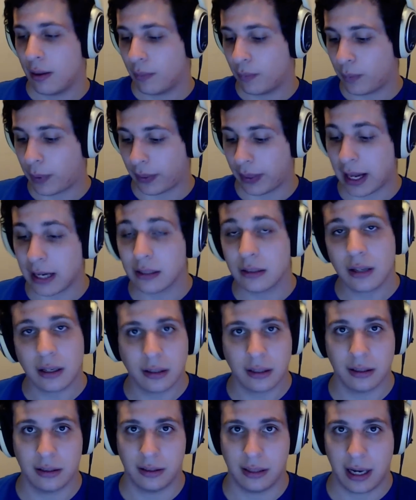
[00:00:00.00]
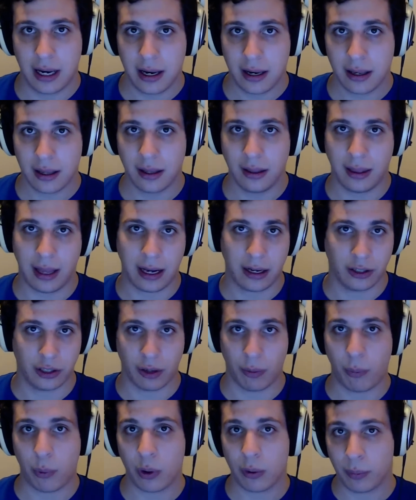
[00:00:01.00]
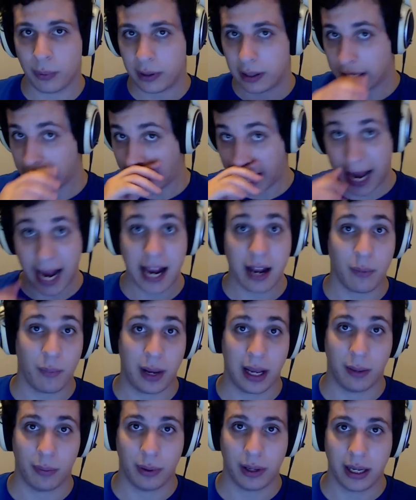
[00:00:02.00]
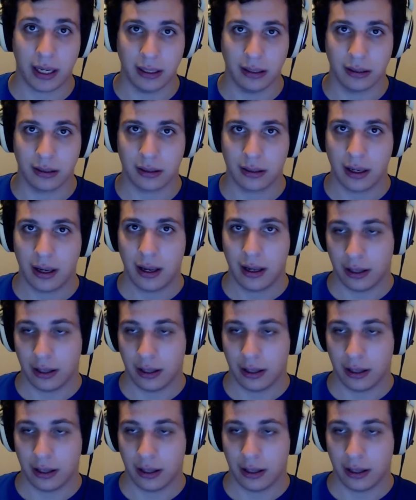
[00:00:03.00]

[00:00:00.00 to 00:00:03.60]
But that's not to say that a support player can't make plays.